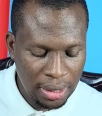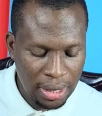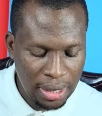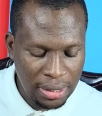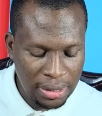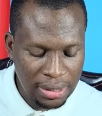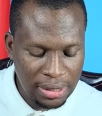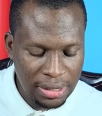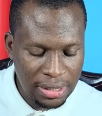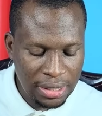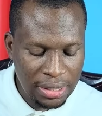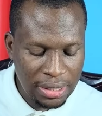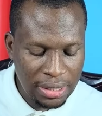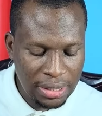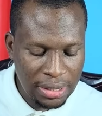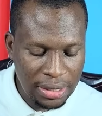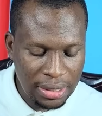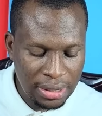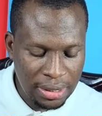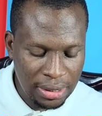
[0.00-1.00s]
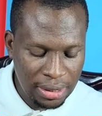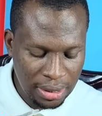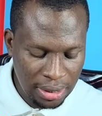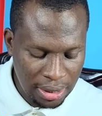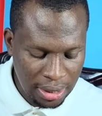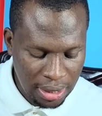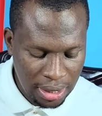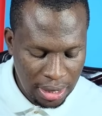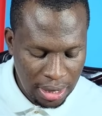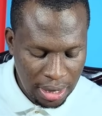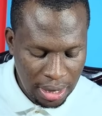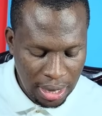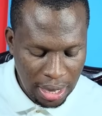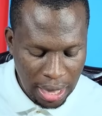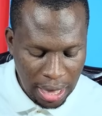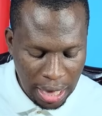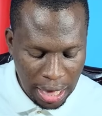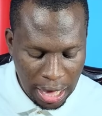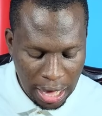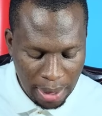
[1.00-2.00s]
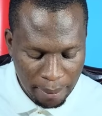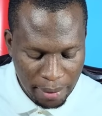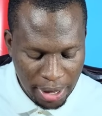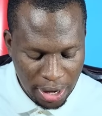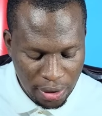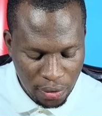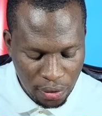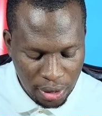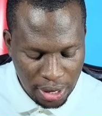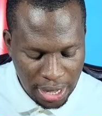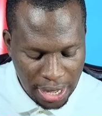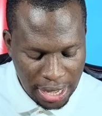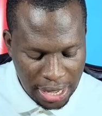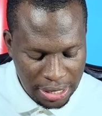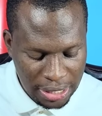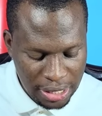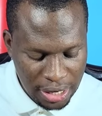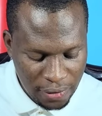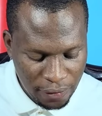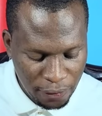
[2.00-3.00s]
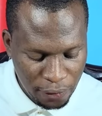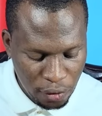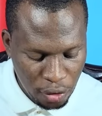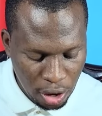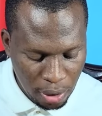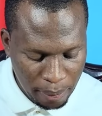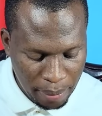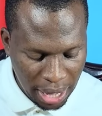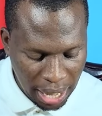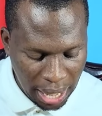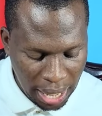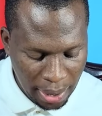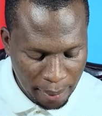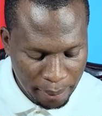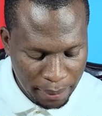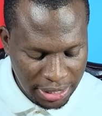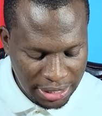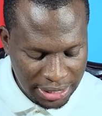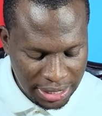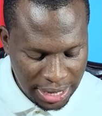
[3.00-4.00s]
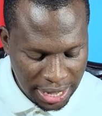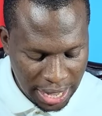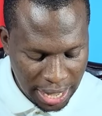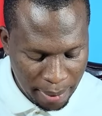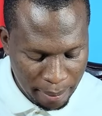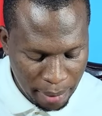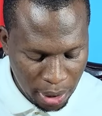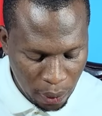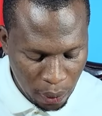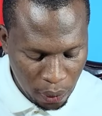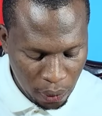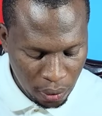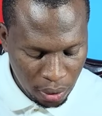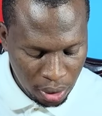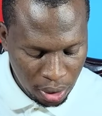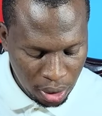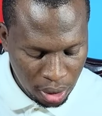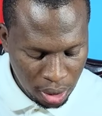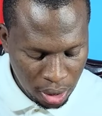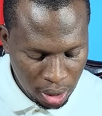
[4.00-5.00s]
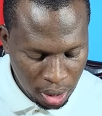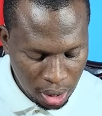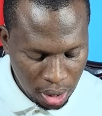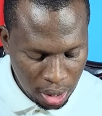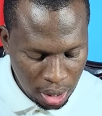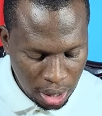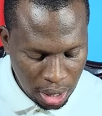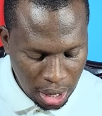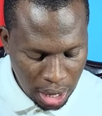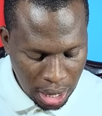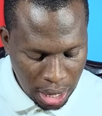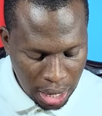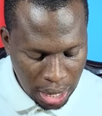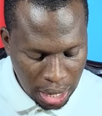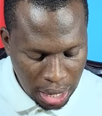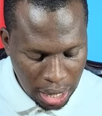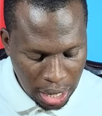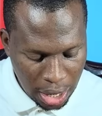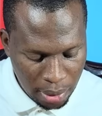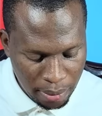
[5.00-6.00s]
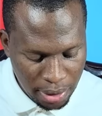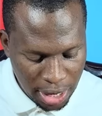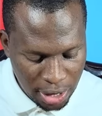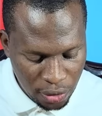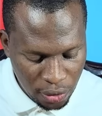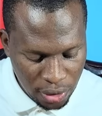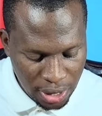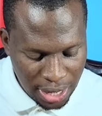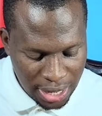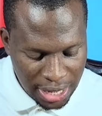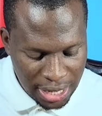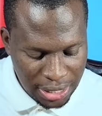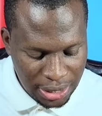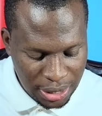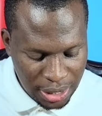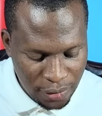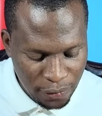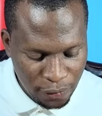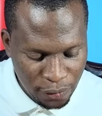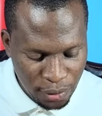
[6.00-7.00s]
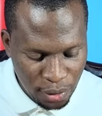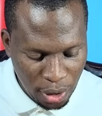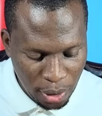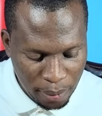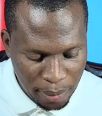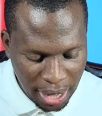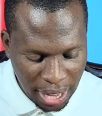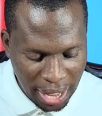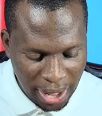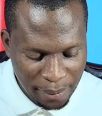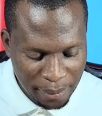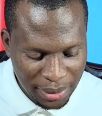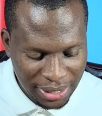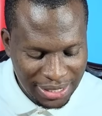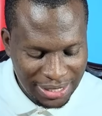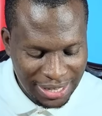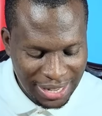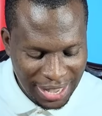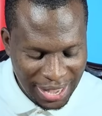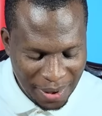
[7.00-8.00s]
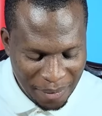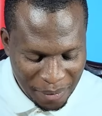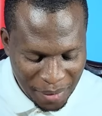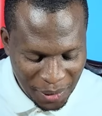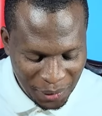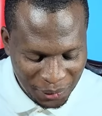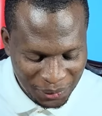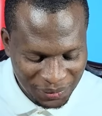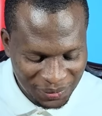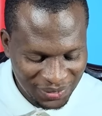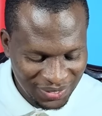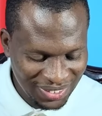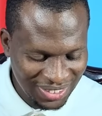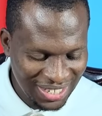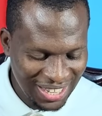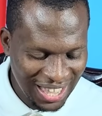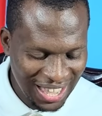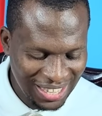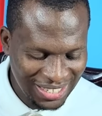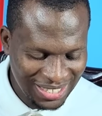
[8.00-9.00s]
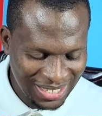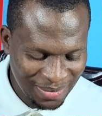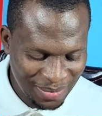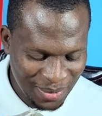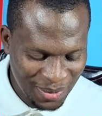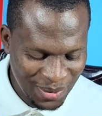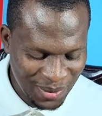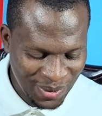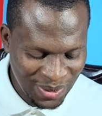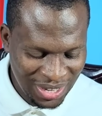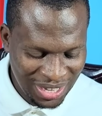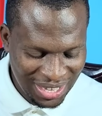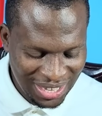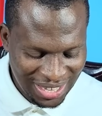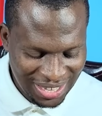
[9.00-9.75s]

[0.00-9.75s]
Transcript: And T, and no idea through about me the amount. And no idea through about me the amount. That's a good